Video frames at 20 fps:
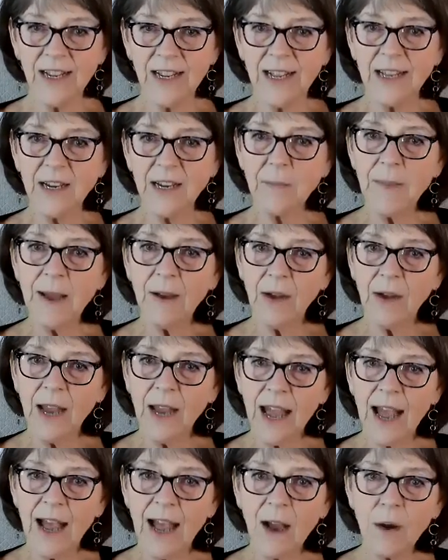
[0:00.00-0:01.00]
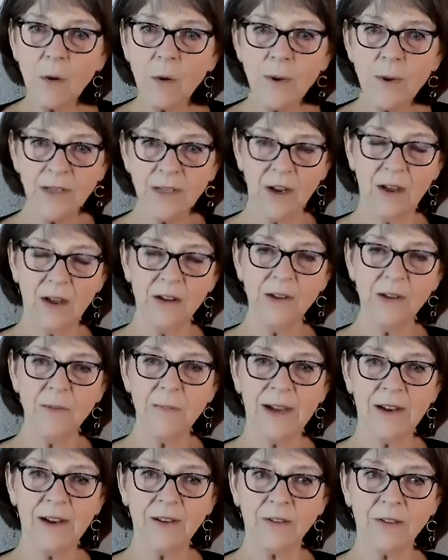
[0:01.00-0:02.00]
and about how we talk
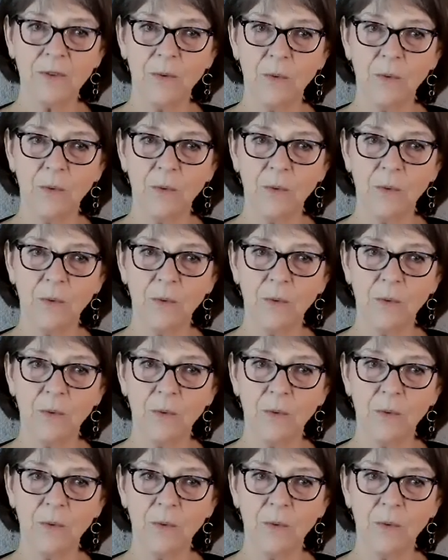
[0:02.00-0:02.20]
about